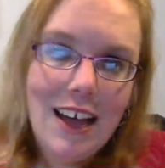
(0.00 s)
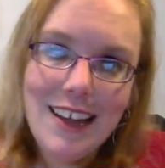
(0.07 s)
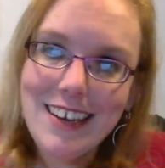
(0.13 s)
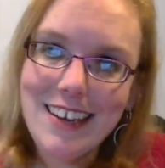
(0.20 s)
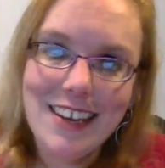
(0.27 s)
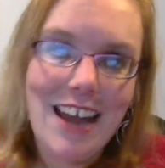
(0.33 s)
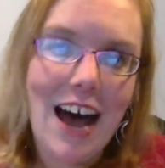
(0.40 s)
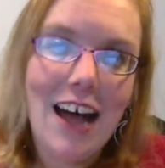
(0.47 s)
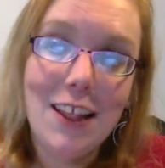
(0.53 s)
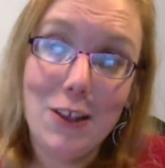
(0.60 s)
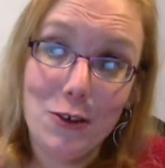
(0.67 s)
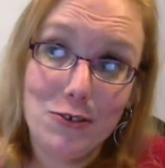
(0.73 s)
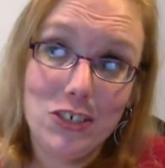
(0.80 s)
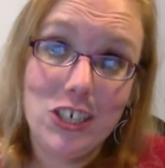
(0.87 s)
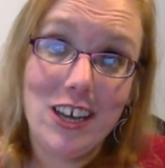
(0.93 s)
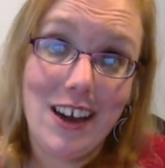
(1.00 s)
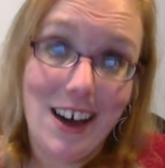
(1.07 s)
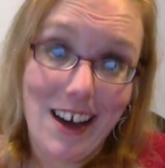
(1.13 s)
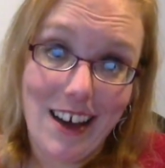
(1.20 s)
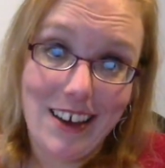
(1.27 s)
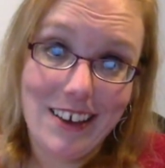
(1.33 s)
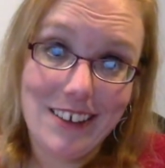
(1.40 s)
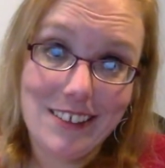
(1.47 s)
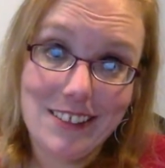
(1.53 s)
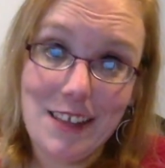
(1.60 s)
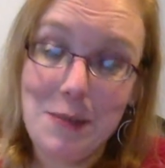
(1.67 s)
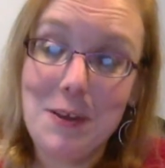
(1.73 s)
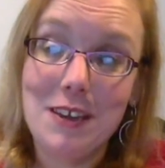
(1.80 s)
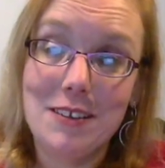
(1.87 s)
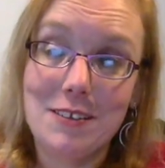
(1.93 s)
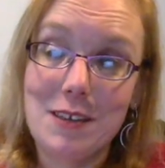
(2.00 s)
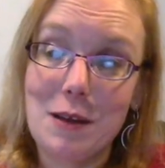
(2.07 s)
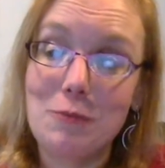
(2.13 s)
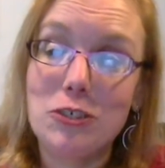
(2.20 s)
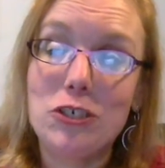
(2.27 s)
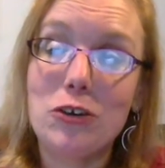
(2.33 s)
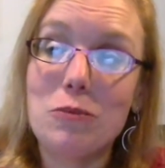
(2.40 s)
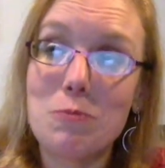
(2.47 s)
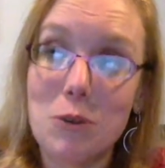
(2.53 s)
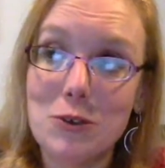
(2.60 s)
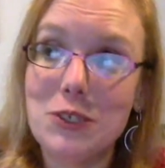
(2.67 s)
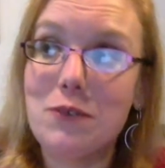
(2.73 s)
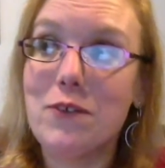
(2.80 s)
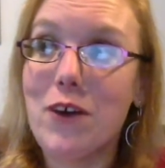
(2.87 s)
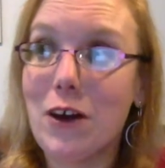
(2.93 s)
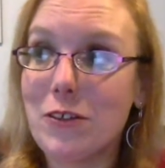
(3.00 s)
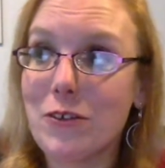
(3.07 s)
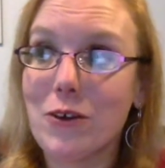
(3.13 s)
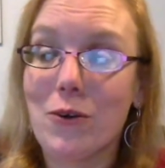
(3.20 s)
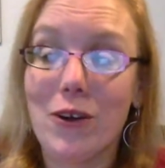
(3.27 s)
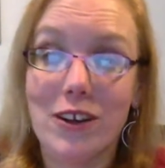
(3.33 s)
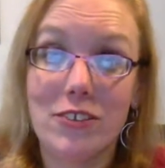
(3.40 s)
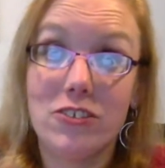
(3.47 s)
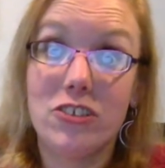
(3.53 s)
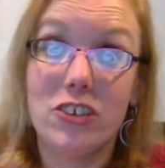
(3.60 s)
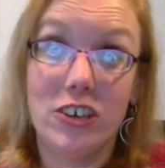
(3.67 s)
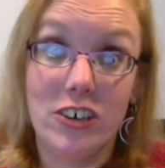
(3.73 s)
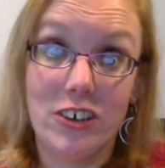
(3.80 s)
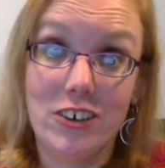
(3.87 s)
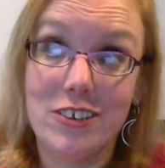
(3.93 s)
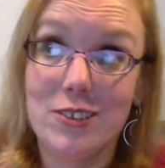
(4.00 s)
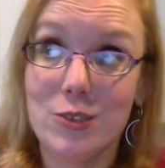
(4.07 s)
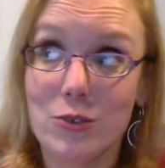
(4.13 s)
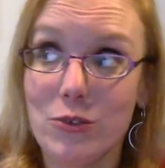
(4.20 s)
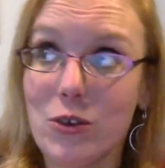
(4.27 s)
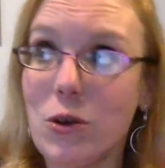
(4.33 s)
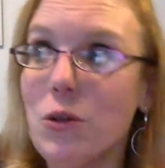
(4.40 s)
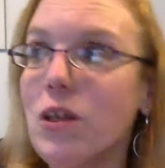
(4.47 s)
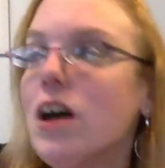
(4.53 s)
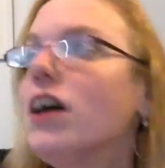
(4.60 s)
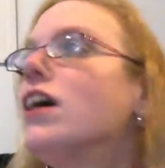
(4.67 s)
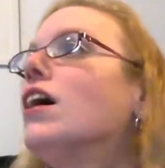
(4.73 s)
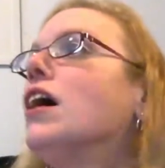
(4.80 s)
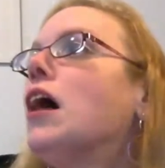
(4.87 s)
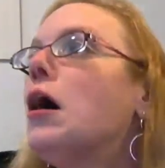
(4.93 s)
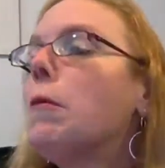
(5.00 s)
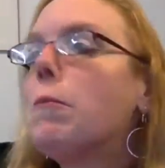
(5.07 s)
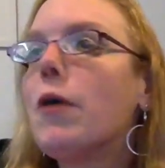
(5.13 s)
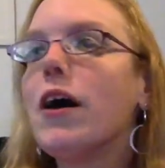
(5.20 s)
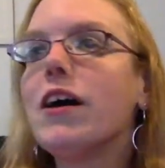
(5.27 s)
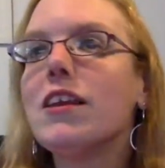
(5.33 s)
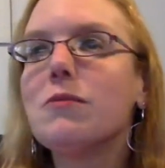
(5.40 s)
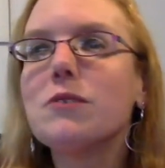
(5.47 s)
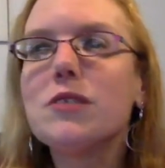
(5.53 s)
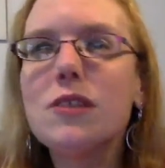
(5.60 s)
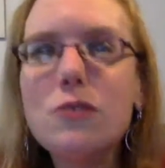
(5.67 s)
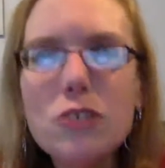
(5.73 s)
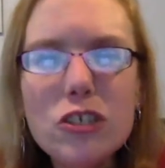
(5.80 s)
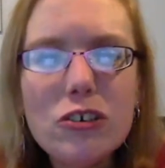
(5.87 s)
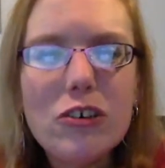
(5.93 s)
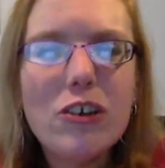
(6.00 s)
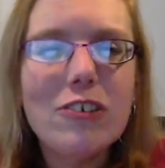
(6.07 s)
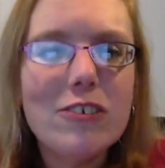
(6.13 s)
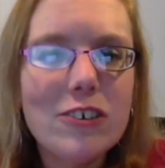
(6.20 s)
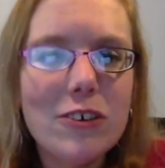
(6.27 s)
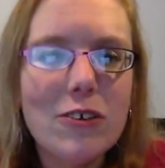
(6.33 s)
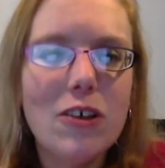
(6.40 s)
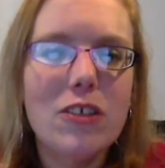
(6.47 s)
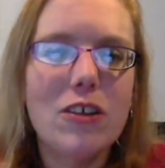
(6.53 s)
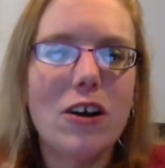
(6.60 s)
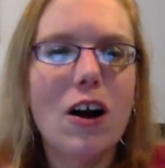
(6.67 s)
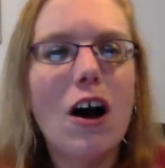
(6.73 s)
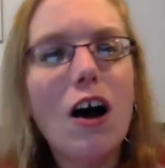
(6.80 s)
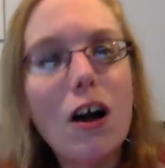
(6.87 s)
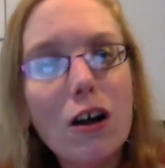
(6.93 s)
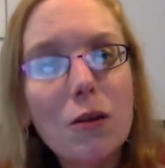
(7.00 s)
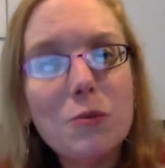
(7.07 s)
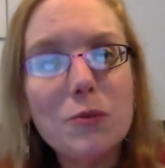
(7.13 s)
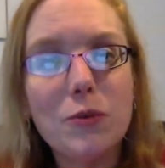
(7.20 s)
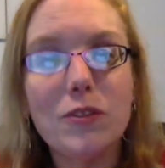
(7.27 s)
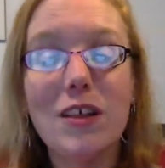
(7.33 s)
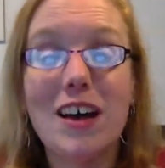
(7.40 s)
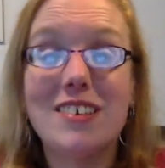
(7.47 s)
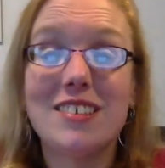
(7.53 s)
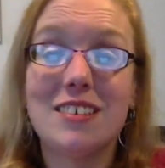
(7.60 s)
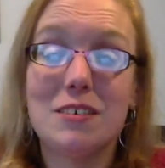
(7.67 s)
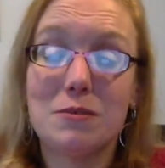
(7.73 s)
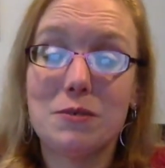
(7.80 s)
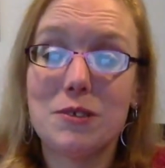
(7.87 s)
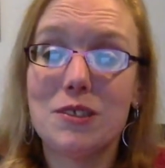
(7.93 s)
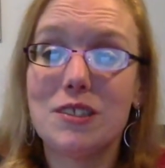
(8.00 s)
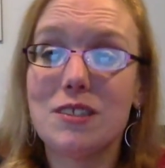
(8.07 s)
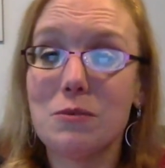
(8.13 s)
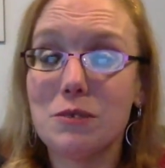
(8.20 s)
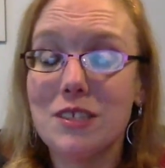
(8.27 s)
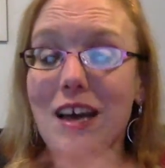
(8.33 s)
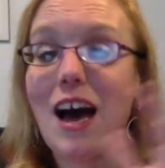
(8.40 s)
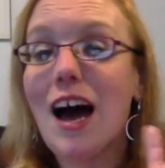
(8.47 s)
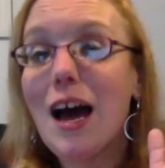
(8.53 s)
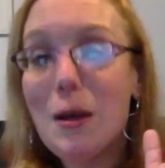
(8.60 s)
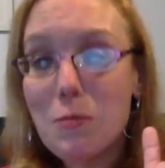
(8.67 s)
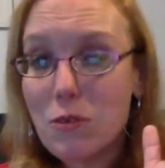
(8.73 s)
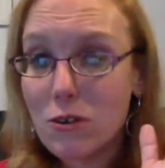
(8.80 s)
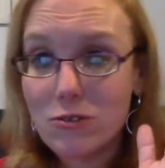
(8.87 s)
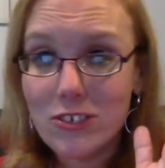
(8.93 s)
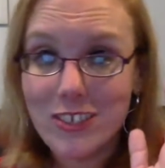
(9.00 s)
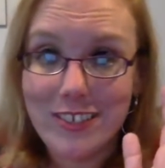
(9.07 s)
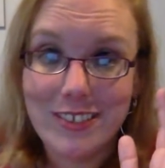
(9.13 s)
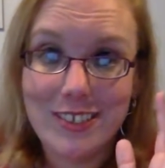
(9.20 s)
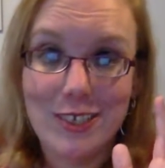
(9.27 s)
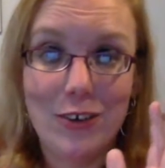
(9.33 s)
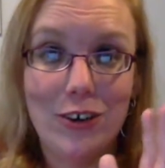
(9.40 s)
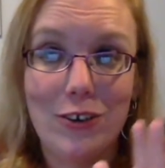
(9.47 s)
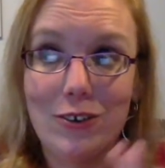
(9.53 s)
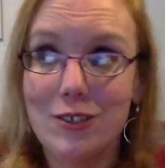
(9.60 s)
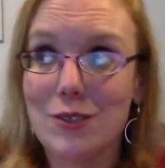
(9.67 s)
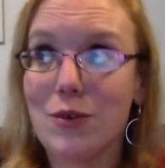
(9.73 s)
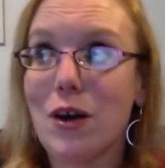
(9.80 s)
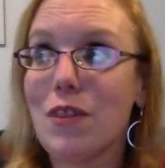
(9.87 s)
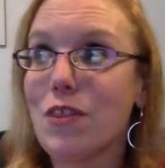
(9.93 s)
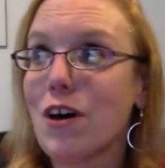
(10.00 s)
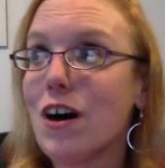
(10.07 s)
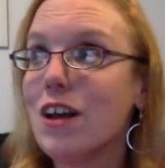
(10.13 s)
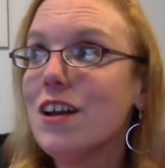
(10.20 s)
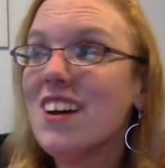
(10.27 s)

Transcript: Not low GI. I mean, I'm sure most of you out there are going, duh, it's granola. But it was low sugar granola. The carbs were less, and it was a high protein cereal. So I thought,